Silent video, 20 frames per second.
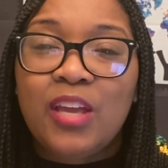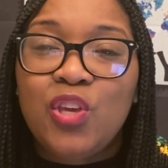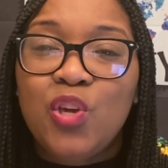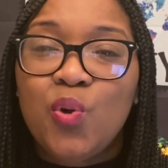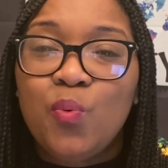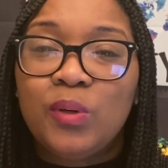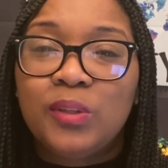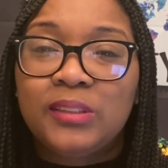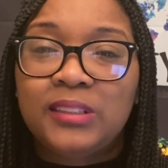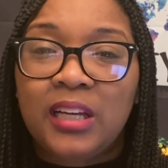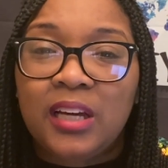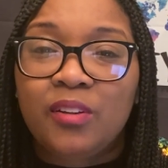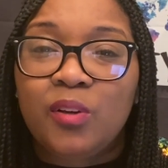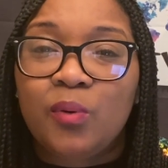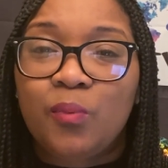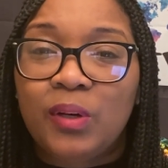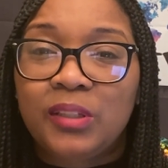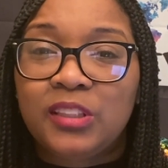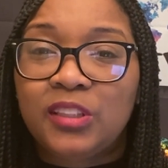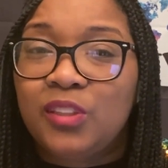you will tell them
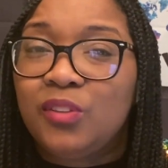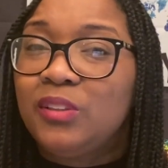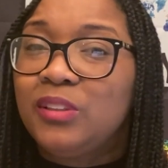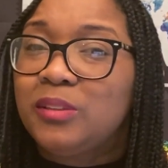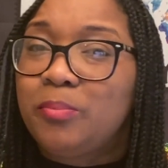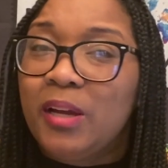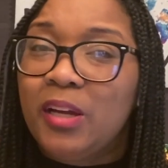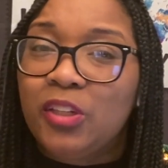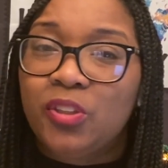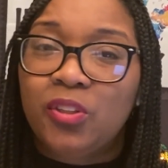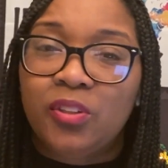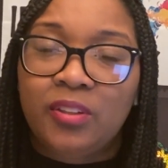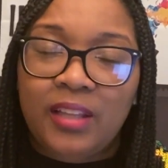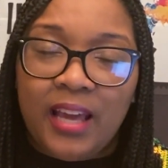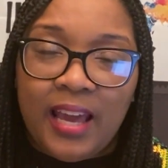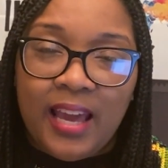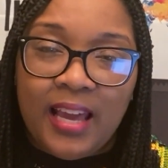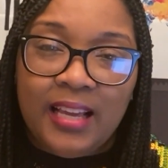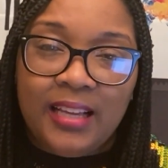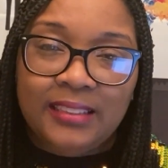what to do. Is make sure
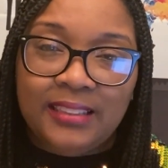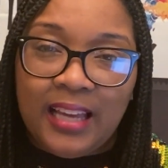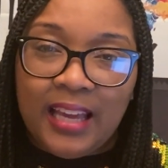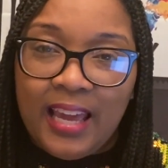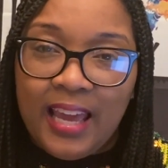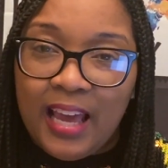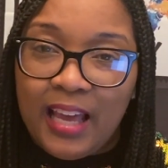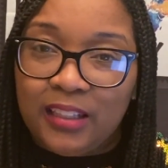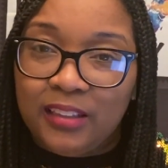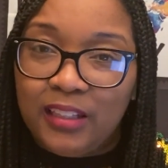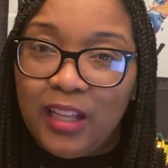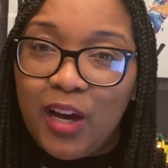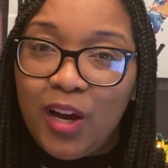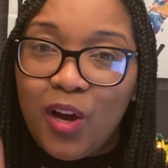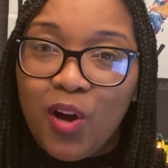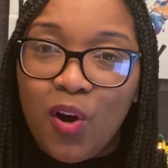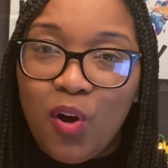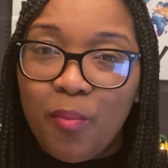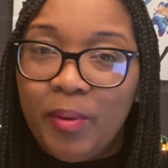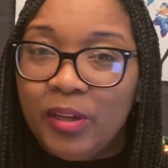they say
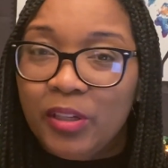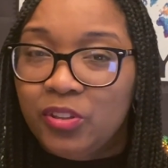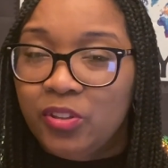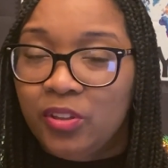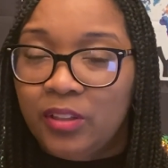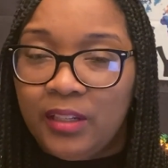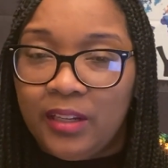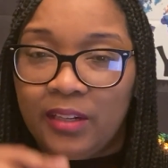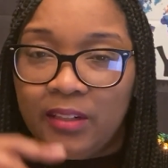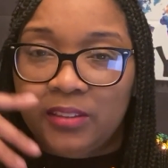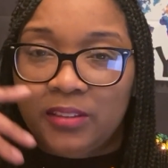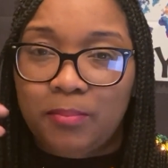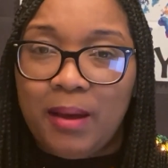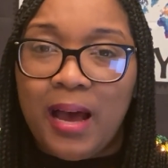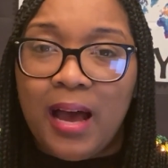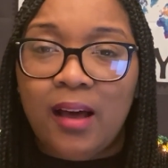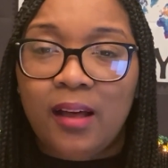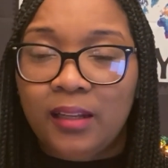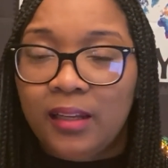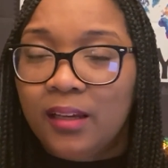hello, make sure that they're
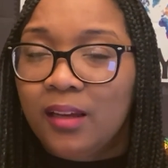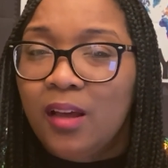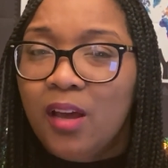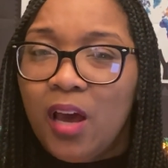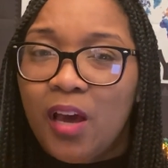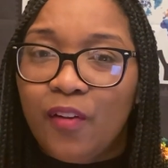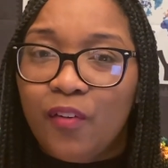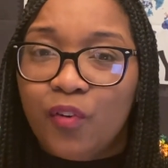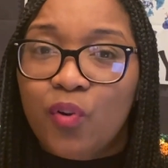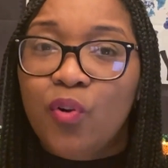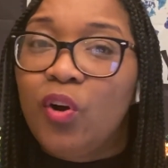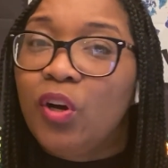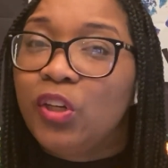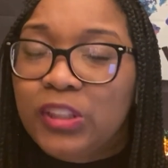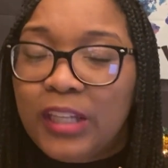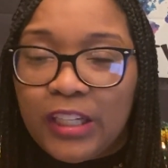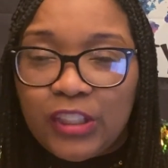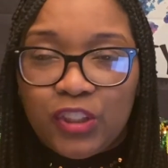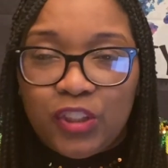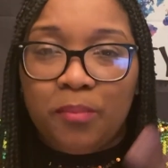smiling, and of course
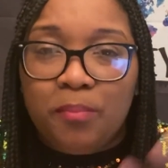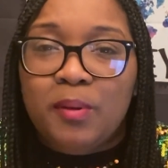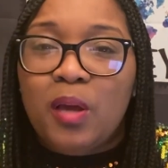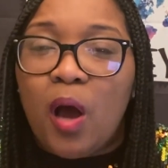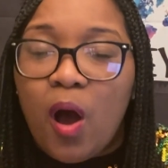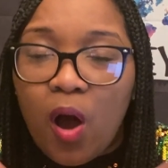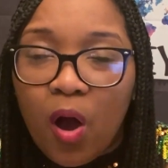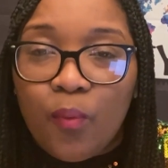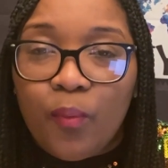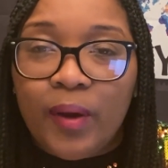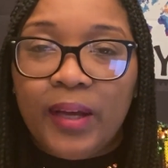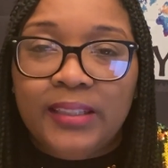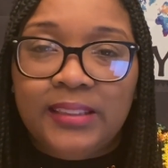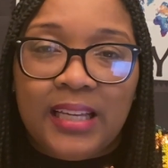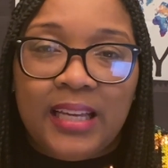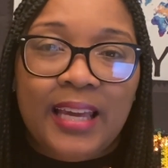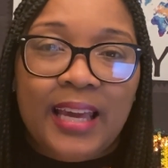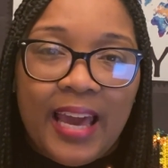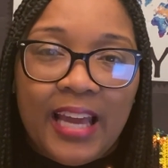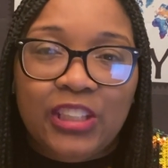they should be always
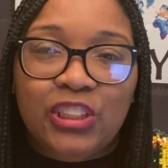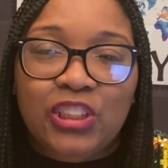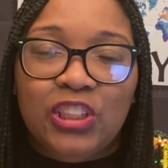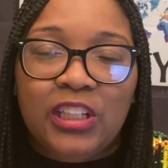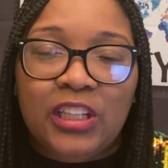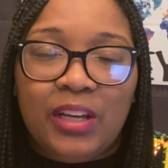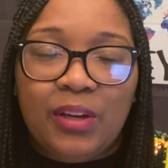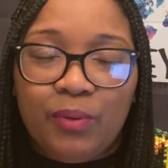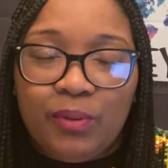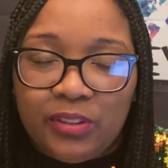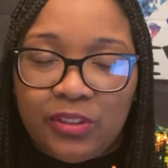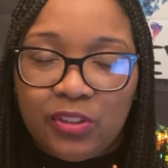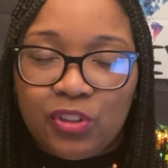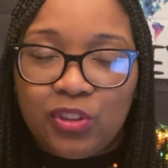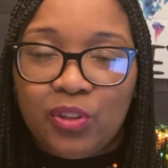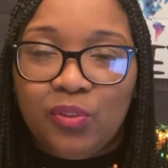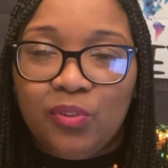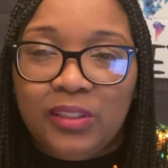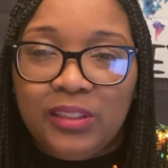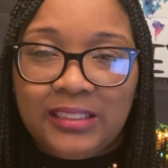engaging with the
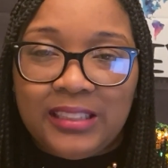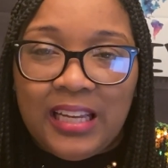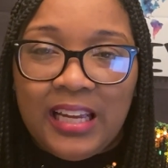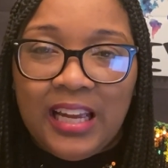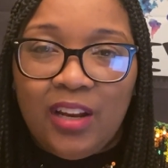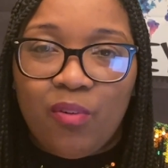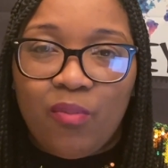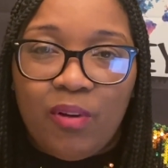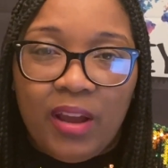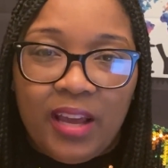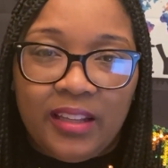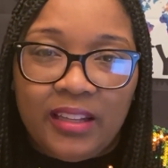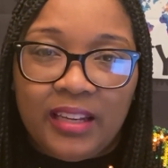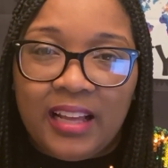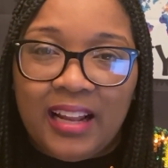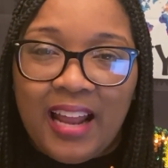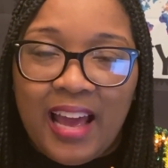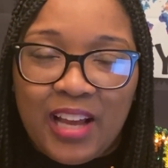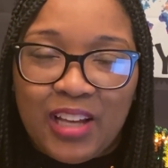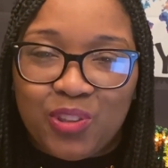students anywhere in the
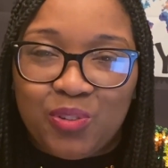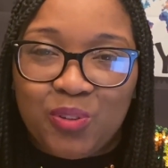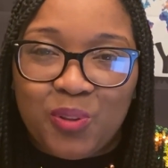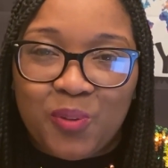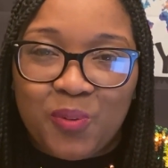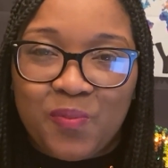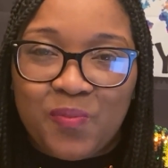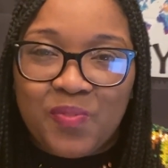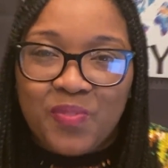classroom.